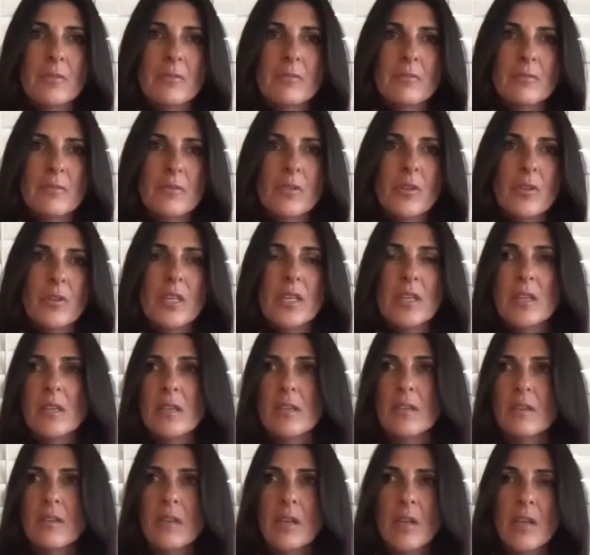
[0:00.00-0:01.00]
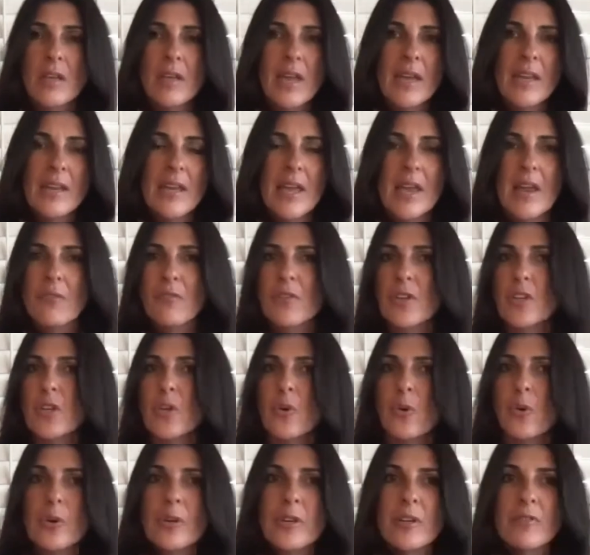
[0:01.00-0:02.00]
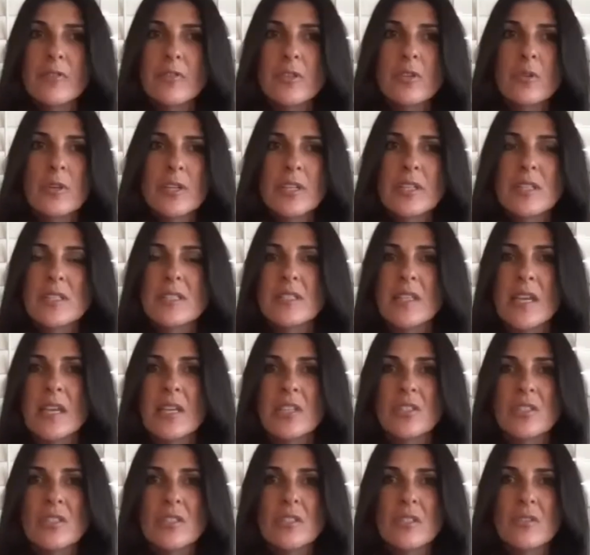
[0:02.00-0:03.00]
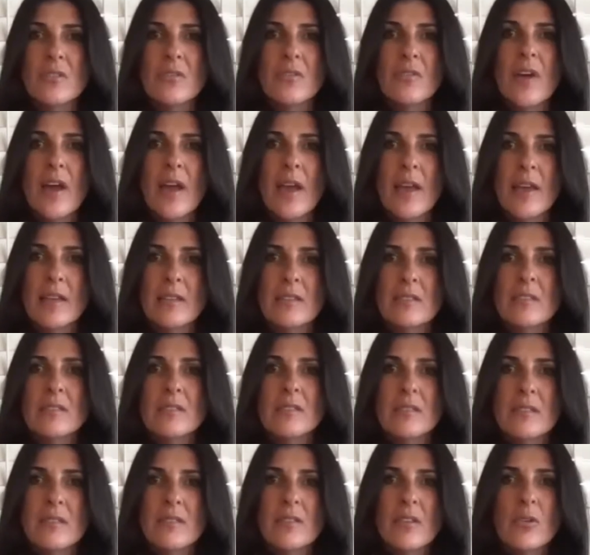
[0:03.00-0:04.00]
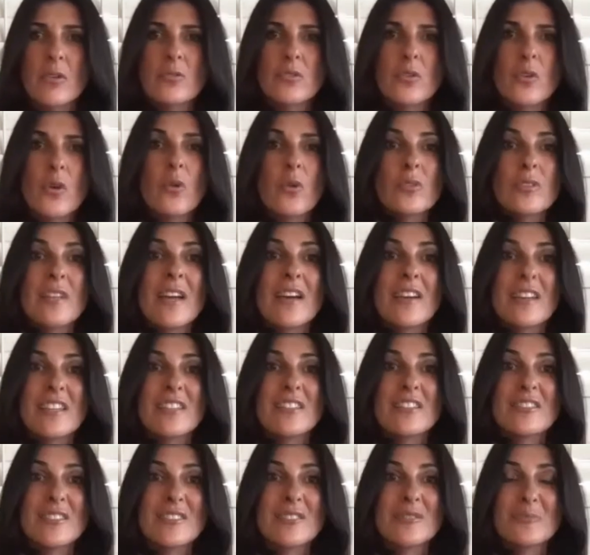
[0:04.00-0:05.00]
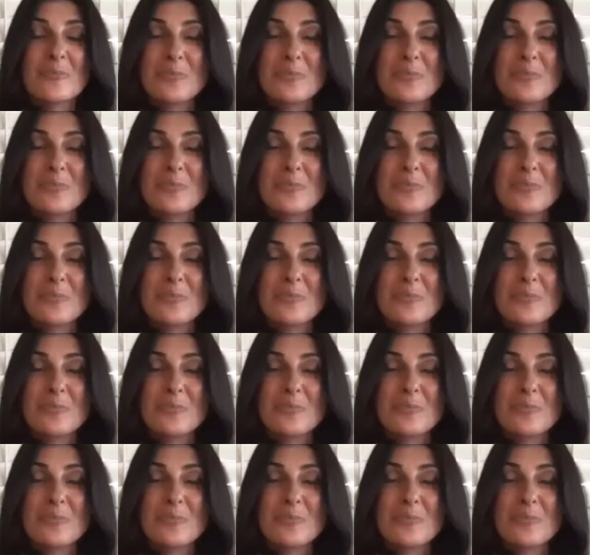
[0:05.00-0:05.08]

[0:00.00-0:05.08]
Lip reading: looking at every corner of an organization to find those gold nuggets.